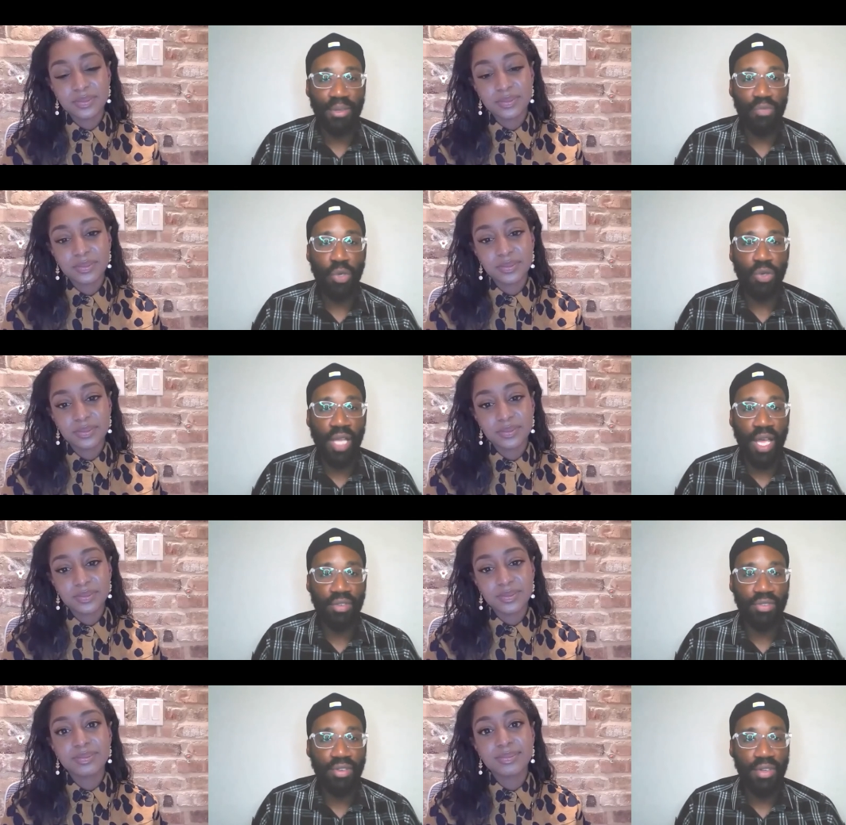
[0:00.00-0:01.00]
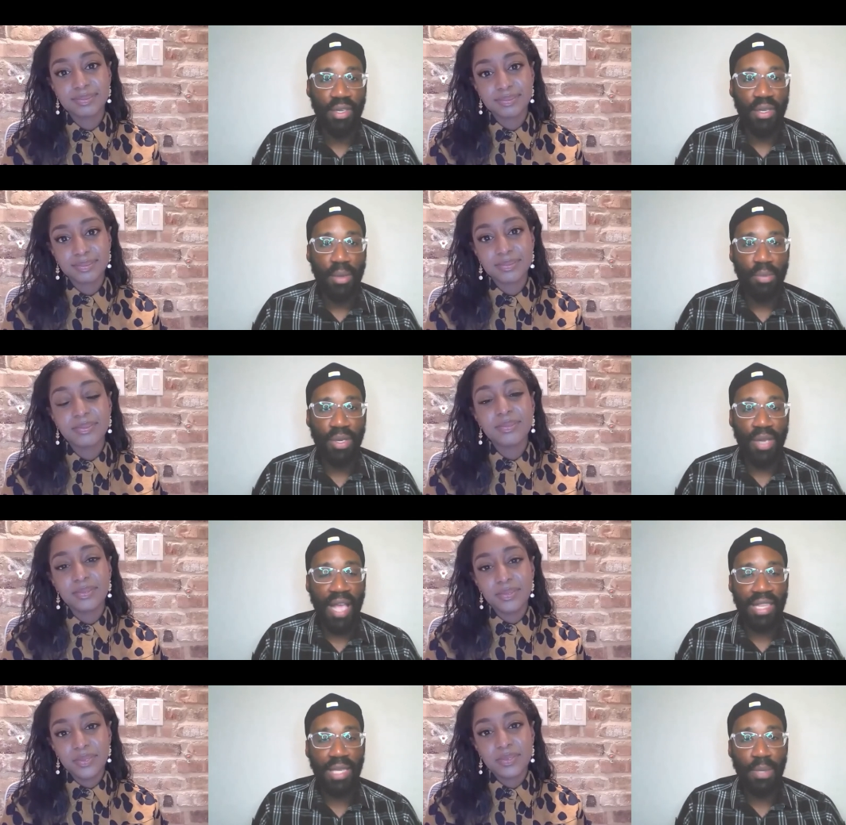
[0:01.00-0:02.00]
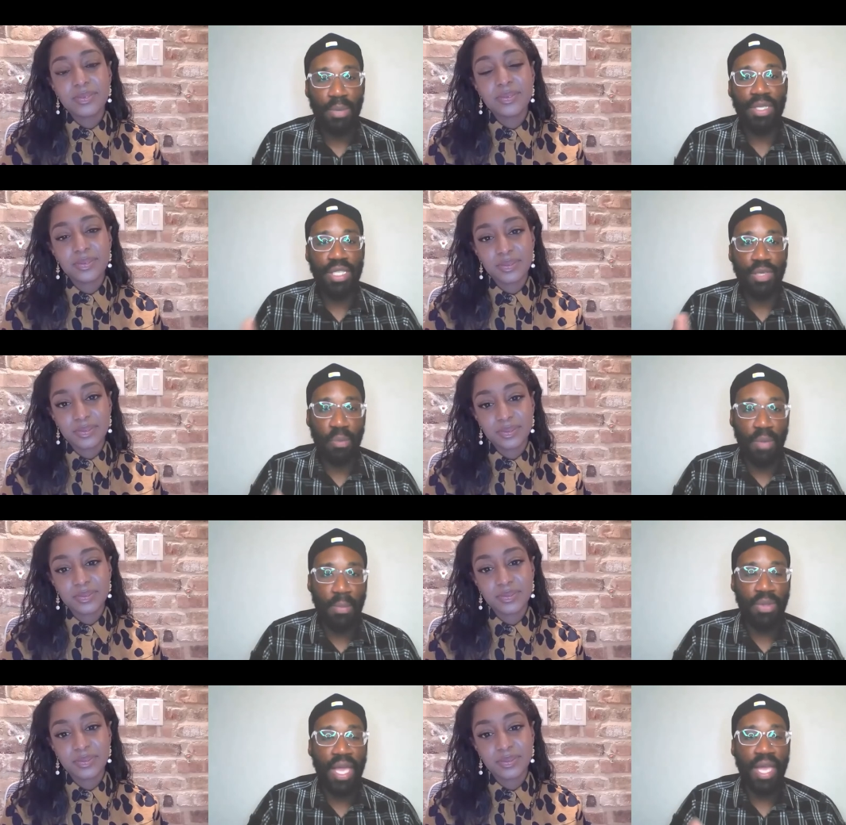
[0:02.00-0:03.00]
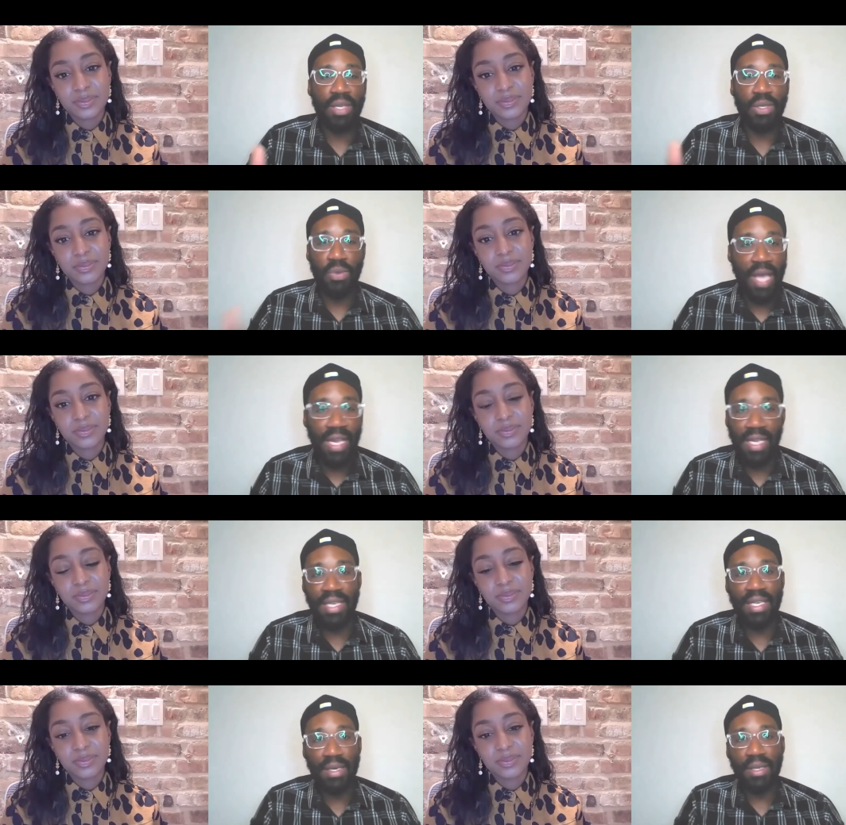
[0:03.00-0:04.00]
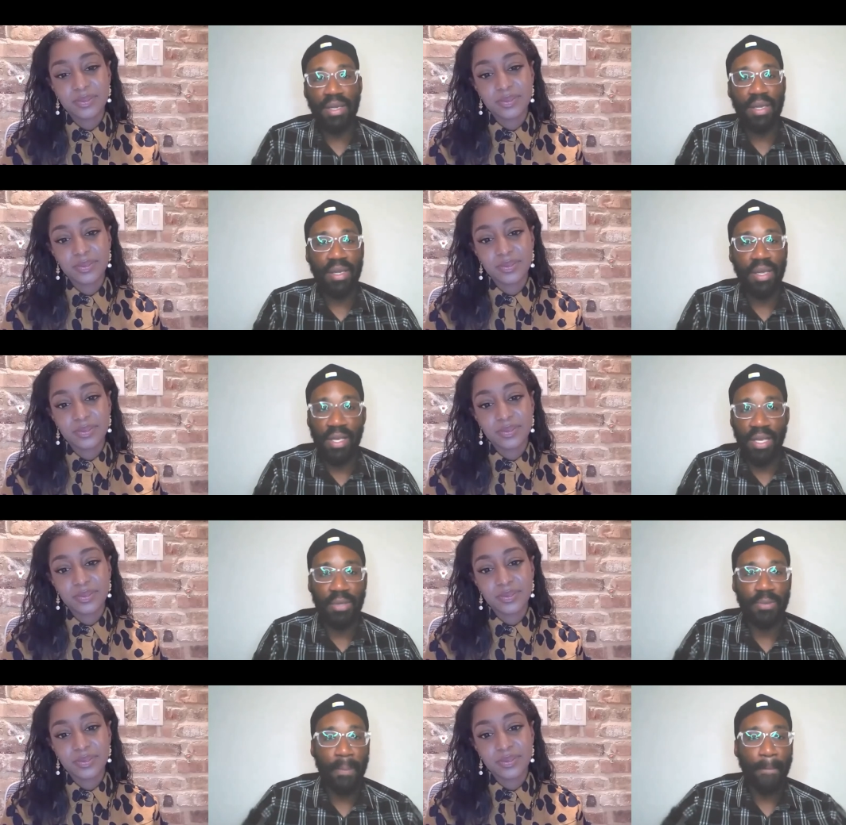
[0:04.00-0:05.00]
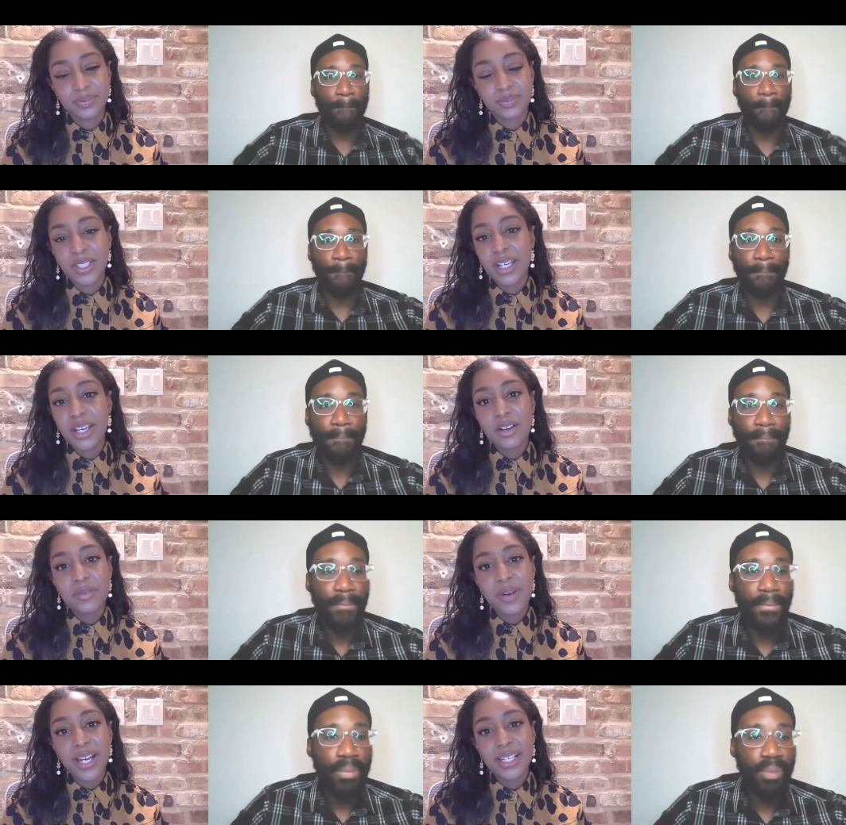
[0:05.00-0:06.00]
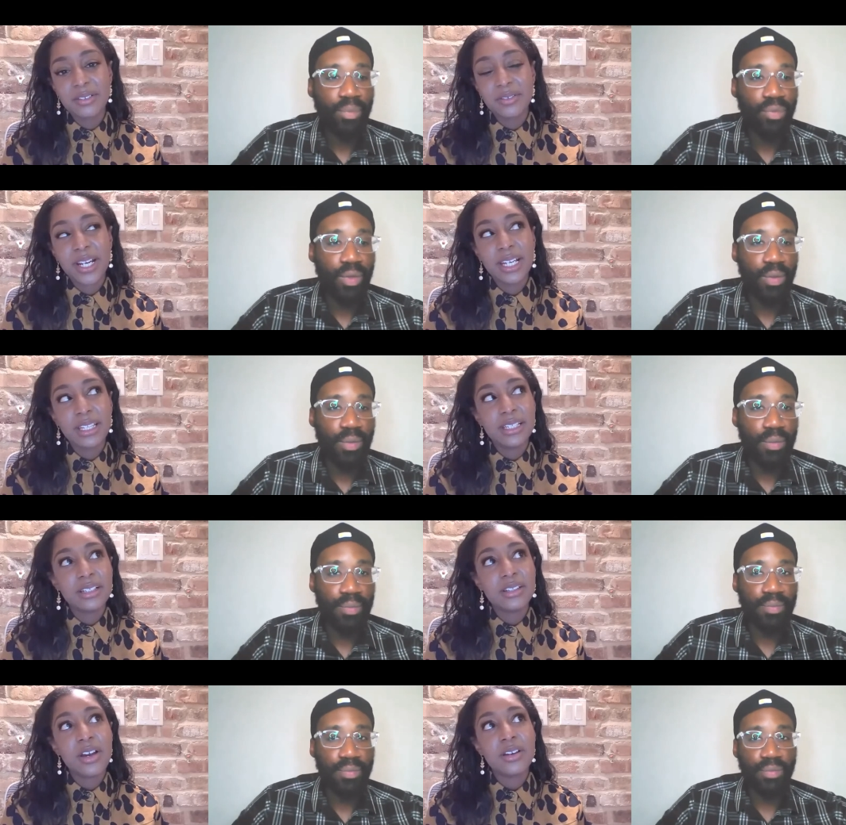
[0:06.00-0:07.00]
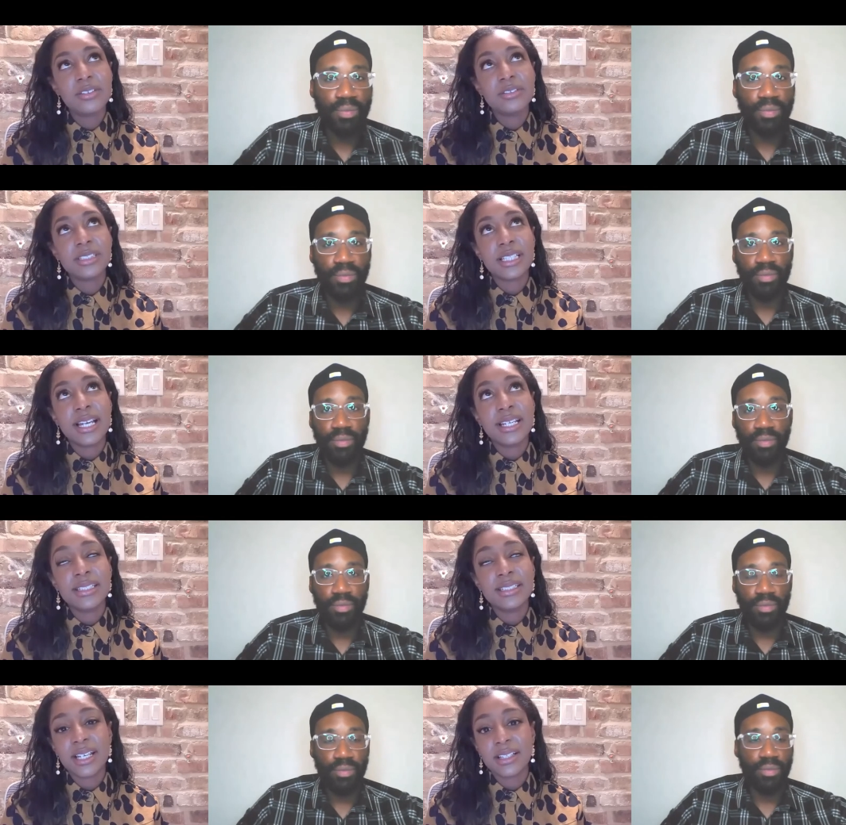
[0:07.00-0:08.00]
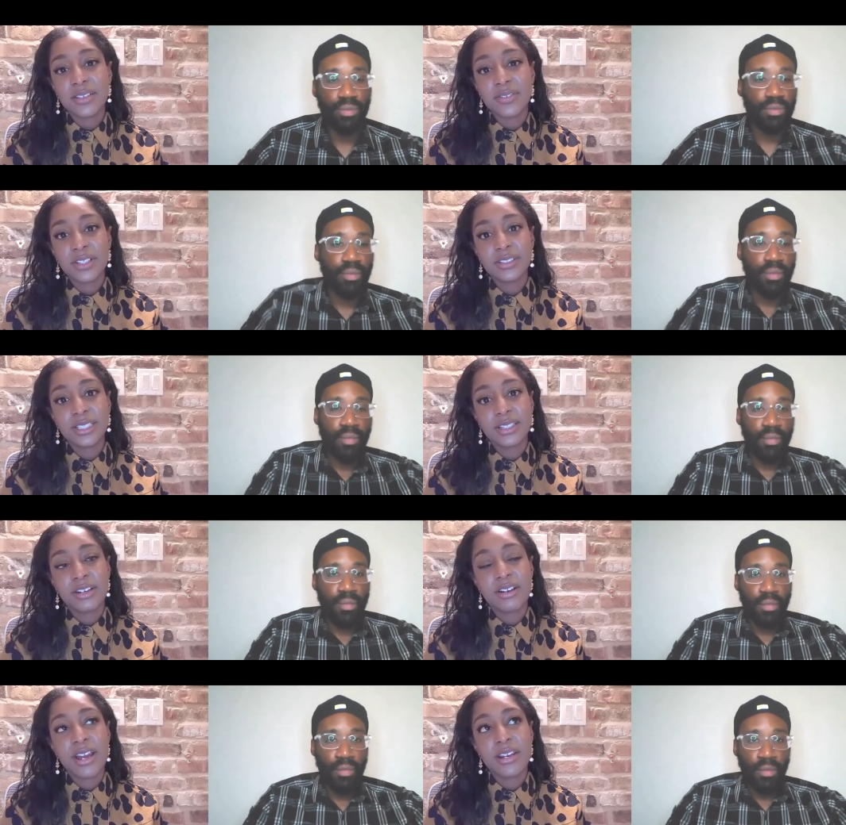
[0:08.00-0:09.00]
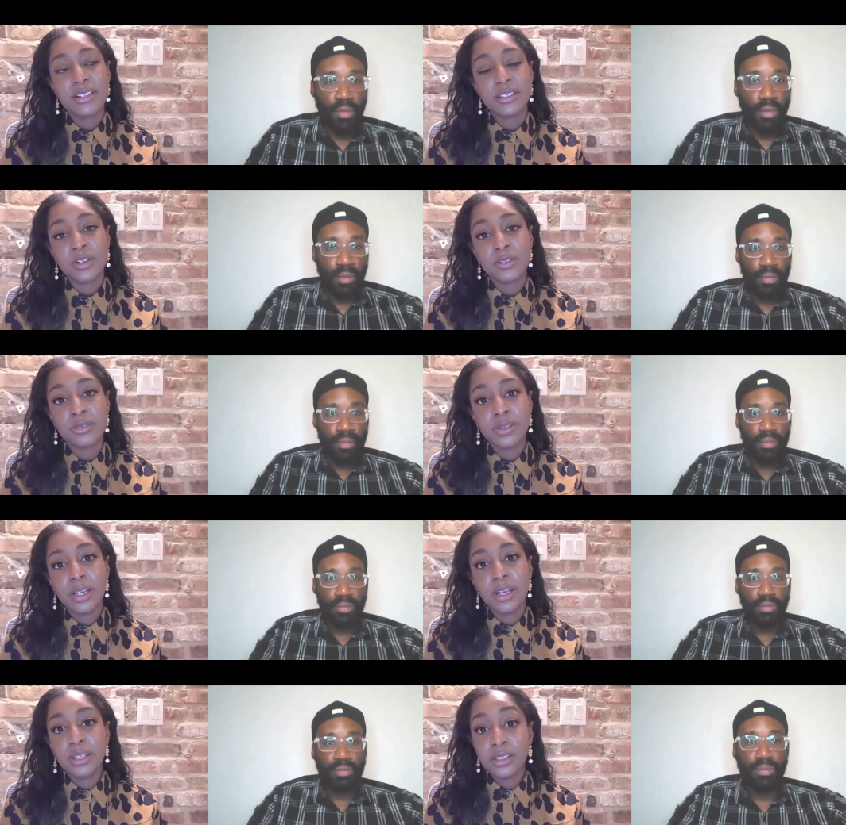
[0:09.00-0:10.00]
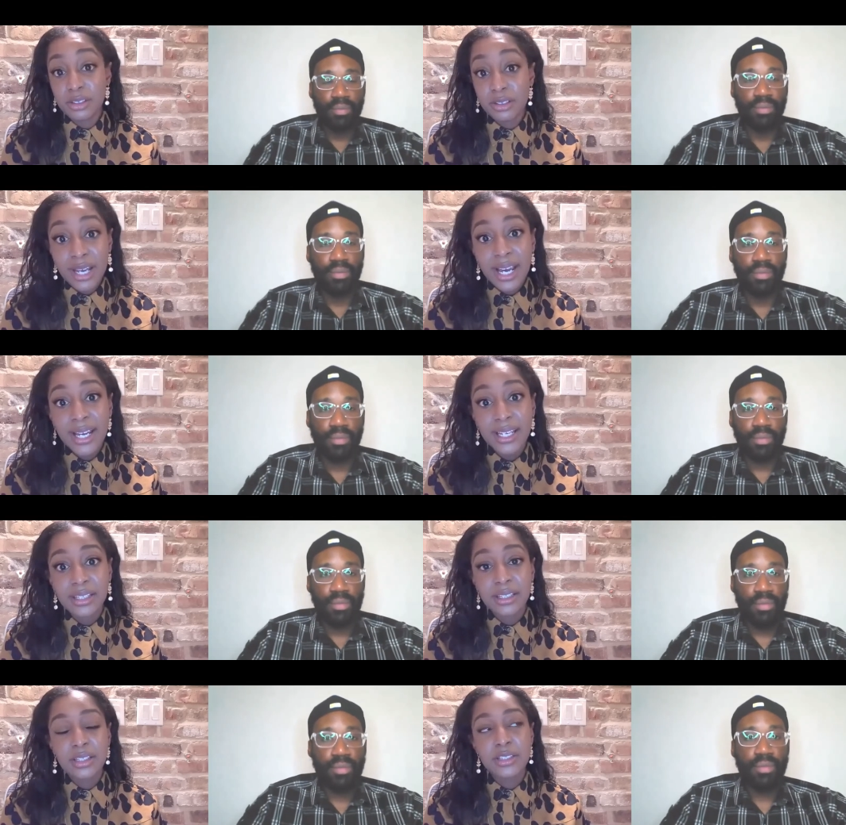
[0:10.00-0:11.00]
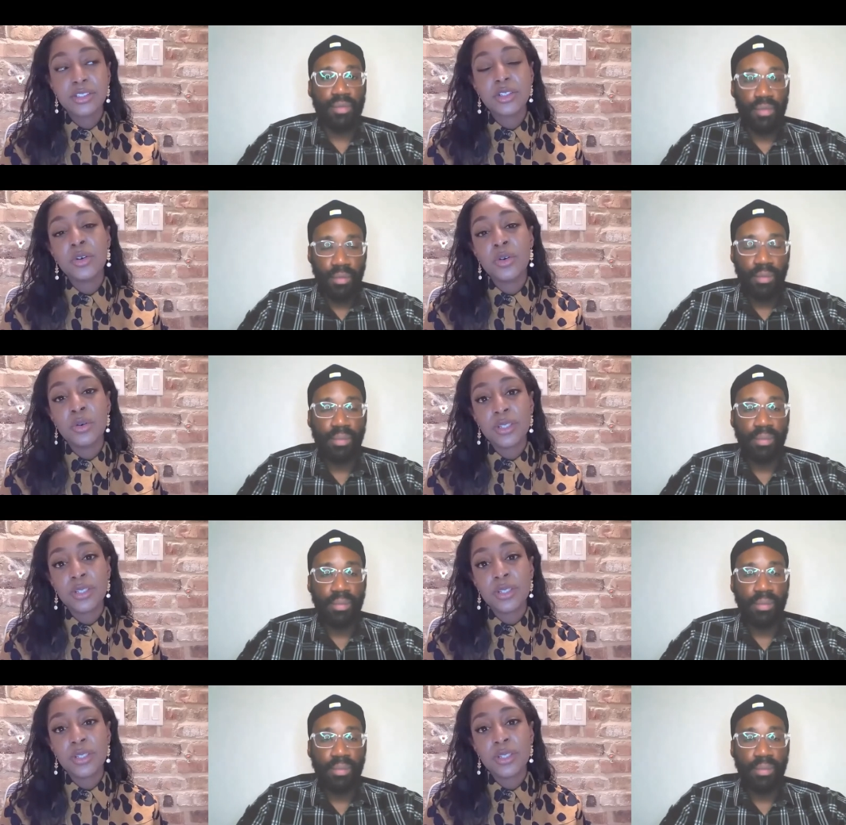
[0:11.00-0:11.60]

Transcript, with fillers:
Speaker 1: your love but I think people just need to remember that you're not in it alone.
Speaker 2: Right, right. And then along those lines, I love how you said that you're not in it alone. You're not. So